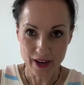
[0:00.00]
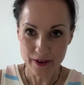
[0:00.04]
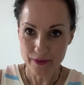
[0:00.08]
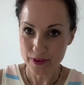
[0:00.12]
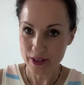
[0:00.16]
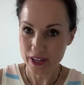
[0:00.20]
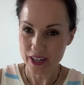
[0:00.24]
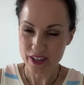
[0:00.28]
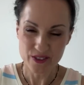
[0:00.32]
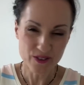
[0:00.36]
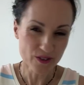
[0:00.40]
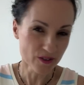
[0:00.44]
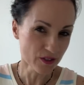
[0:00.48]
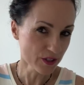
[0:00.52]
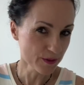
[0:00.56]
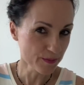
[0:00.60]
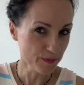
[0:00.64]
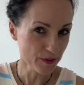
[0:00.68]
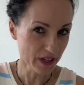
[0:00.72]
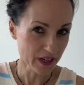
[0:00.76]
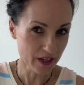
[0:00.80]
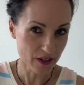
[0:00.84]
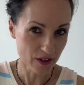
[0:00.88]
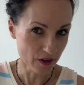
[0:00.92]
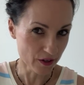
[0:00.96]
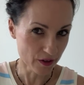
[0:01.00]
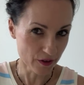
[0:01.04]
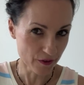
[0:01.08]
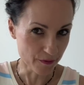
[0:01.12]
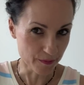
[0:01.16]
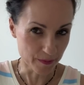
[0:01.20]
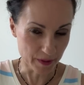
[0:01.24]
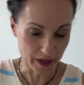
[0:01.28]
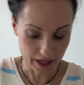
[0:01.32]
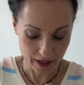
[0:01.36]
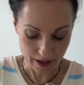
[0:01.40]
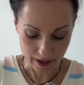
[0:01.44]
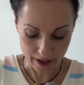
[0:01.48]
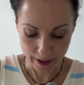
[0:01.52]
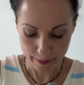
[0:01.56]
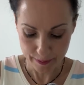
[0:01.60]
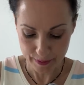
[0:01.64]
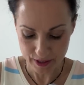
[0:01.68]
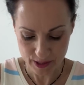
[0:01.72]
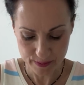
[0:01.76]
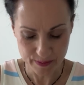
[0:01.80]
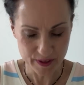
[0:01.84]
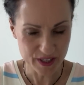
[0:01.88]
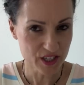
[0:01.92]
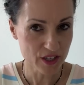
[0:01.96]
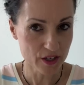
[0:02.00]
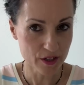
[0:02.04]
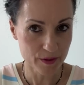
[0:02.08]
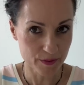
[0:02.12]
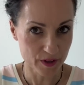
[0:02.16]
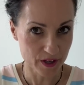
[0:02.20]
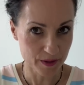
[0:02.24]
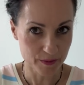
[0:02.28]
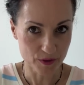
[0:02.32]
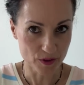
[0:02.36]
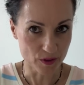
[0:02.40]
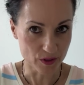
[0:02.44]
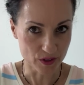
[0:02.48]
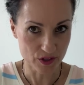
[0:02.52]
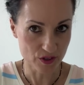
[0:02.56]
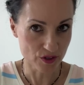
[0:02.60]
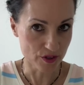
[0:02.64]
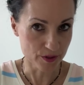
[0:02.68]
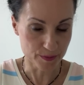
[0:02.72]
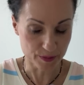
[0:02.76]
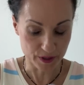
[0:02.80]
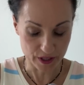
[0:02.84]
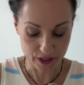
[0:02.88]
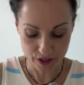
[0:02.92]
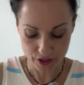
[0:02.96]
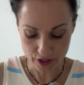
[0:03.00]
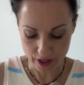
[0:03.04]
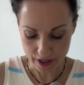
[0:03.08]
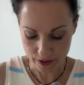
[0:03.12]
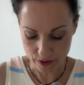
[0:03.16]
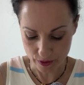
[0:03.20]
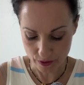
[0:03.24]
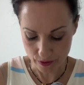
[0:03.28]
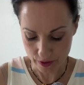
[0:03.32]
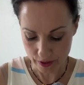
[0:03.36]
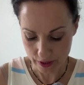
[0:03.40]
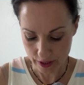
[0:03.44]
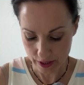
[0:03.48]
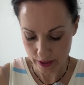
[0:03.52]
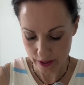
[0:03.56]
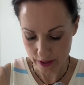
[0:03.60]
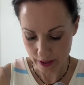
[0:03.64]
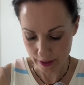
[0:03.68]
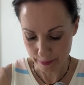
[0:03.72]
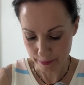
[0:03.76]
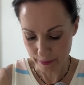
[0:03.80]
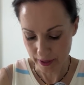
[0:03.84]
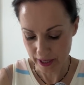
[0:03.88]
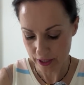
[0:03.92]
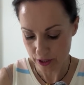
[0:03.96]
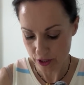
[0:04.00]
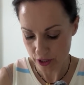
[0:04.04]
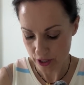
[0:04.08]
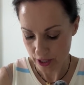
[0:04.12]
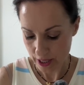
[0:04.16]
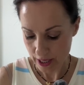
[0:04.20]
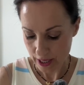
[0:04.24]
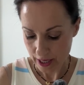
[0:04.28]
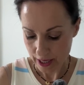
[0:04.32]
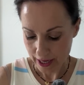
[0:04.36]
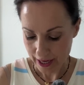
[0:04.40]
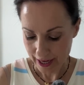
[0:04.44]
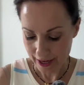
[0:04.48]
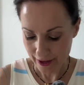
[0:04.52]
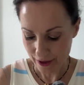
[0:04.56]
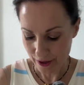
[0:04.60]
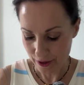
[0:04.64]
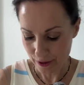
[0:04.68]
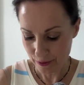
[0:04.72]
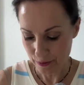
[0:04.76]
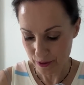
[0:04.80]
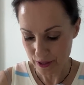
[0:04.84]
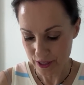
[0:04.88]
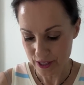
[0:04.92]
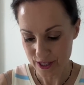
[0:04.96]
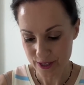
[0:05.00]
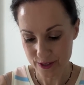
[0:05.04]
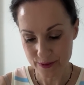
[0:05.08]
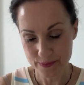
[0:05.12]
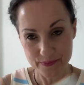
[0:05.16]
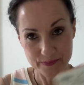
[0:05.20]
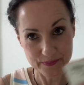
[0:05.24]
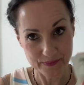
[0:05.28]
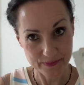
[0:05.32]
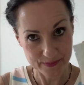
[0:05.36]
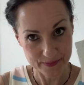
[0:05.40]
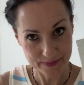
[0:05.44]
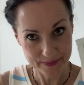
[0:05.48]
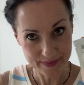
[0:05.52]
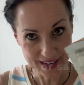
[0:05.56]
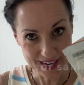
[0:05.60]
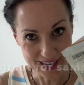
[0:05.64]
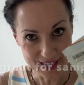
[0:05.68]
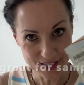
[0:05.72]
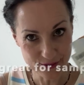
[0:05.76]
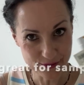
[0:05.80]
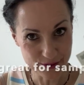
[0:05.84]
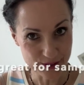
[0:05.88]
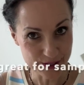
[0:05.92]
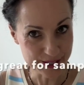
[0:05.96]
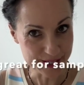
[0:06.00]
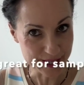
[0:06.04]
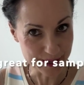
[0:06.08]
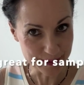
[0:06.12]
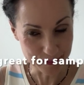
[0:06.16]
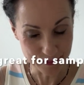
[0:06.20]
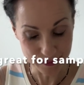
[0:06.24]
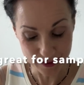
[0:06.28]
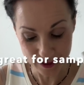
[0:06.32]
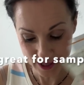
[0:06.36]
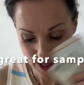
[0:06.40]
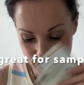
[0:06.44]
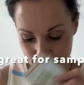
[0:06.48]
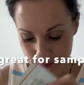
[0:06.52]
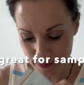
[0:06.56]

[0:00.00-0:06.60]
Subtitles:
really don't bring a lot of makeup, especially when I'm going to the beach. I don't need that much. I always ask for samples